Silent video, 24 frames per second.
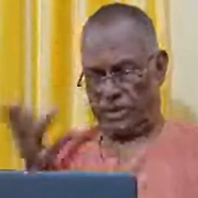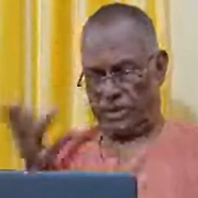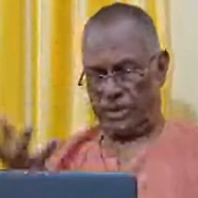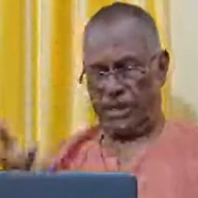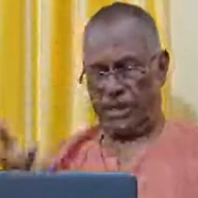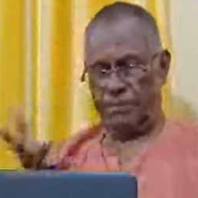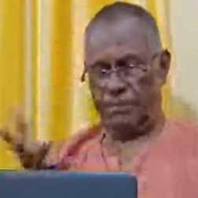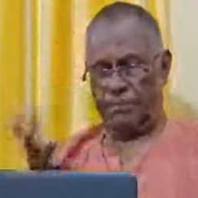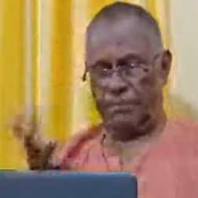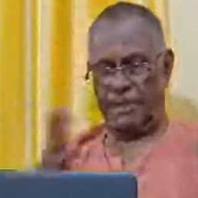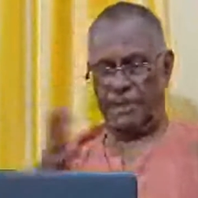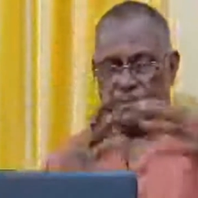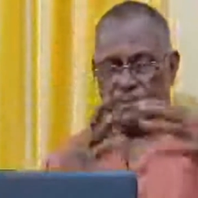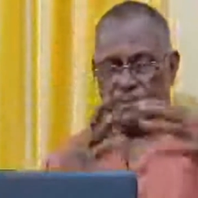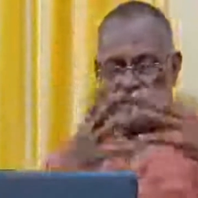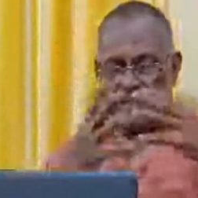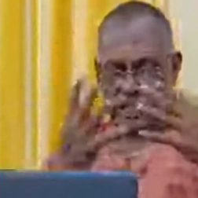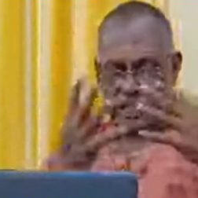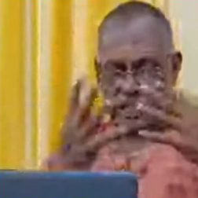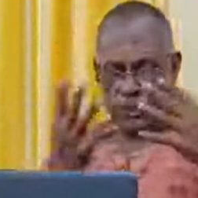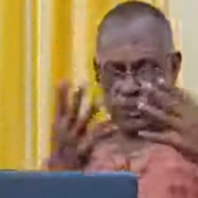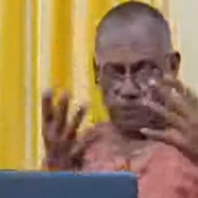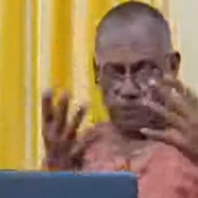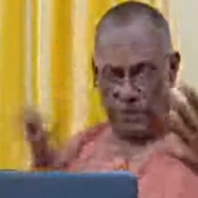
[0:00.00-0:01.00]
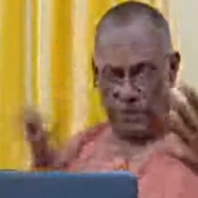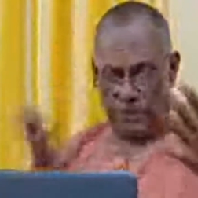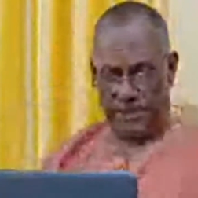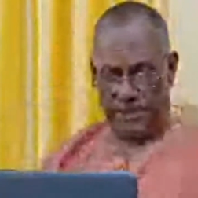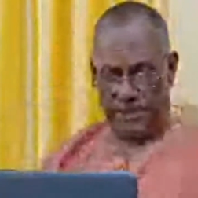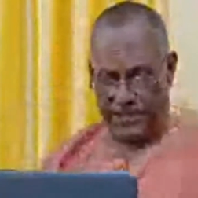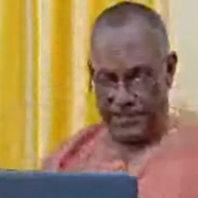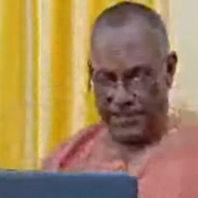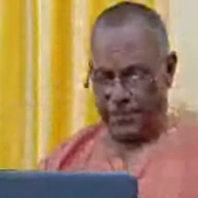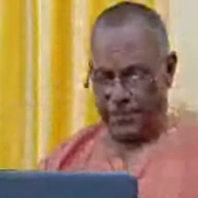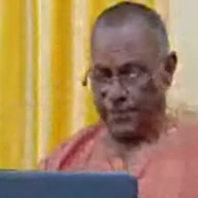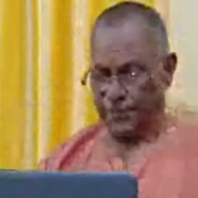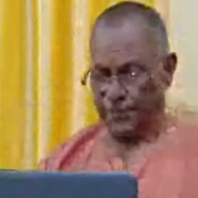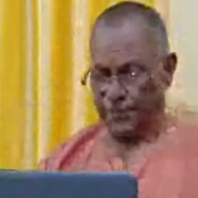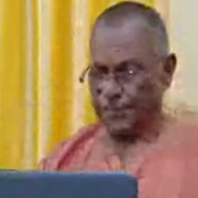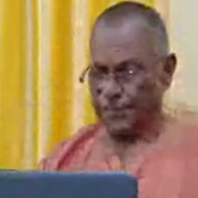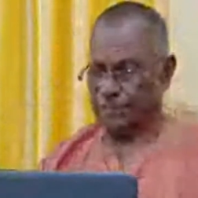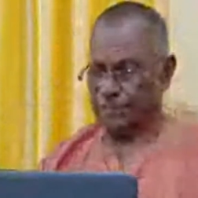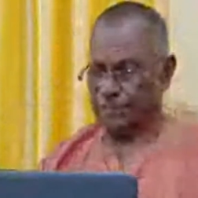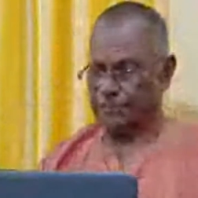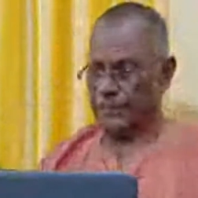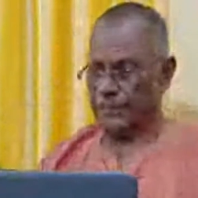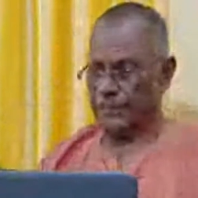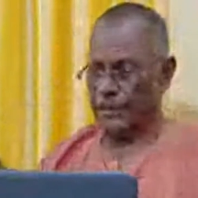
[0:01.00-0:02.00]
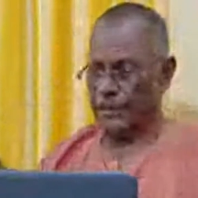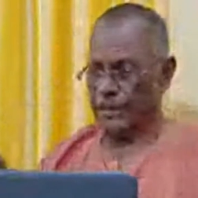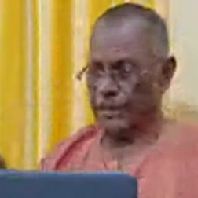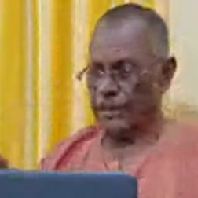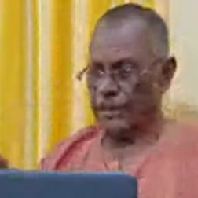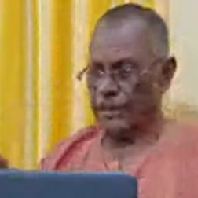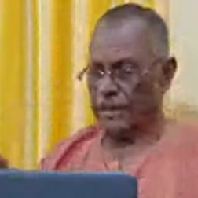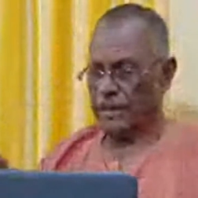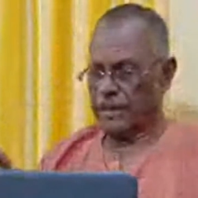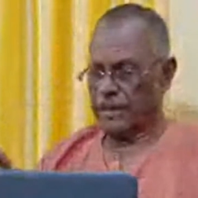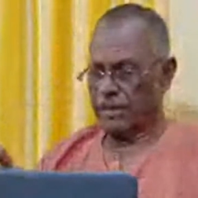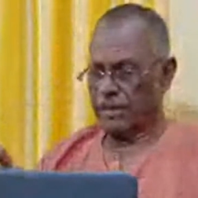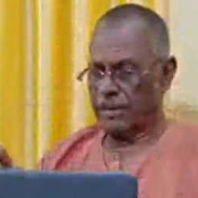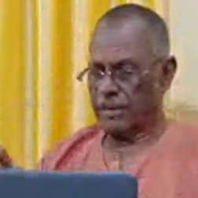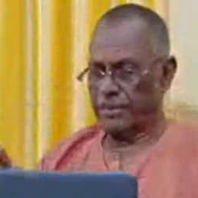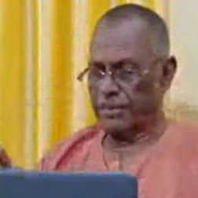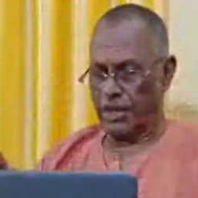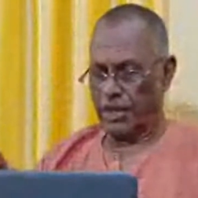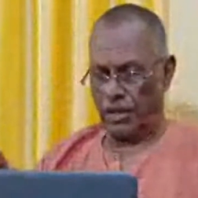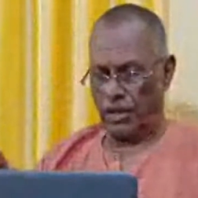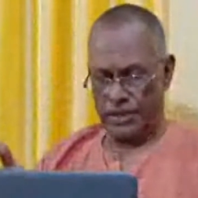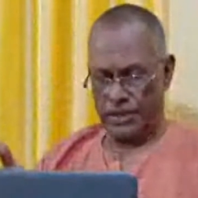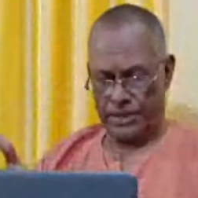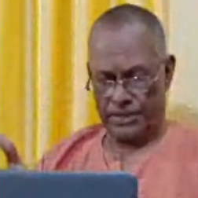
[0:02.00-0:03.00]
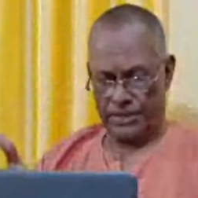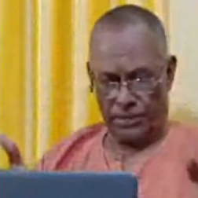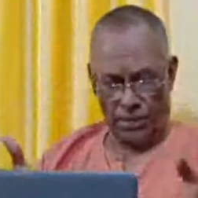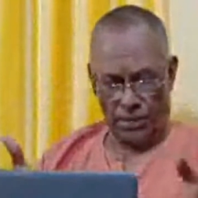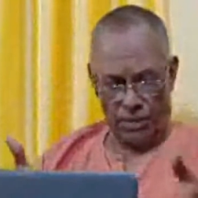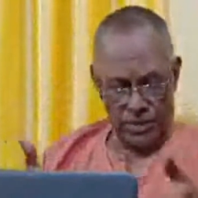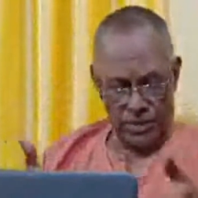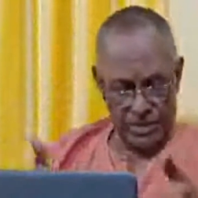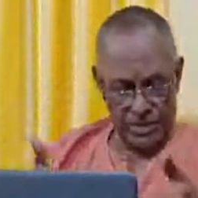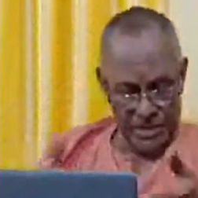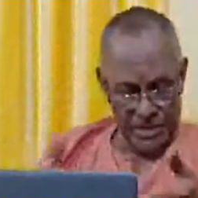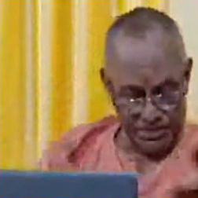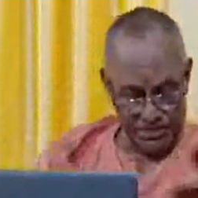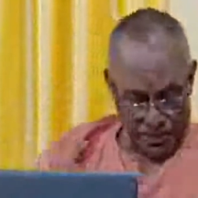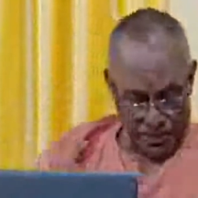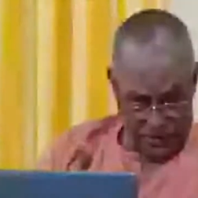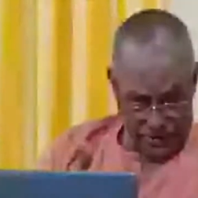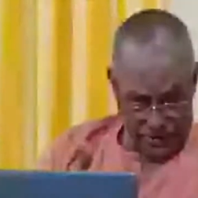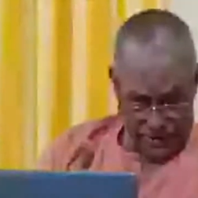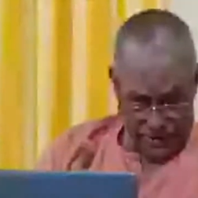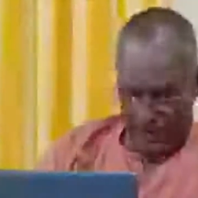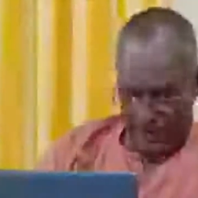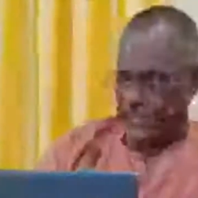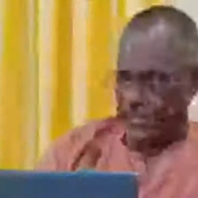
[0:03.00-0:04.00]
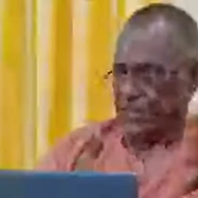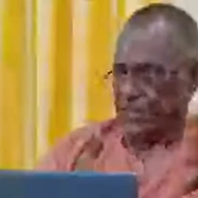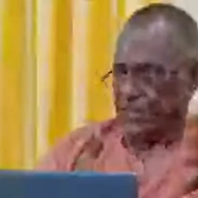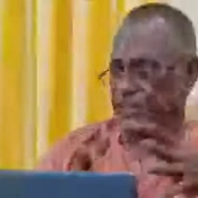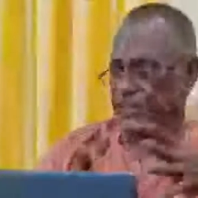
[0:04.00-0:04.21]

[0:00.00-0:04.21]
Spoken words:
It becomes expressive because of all these processes.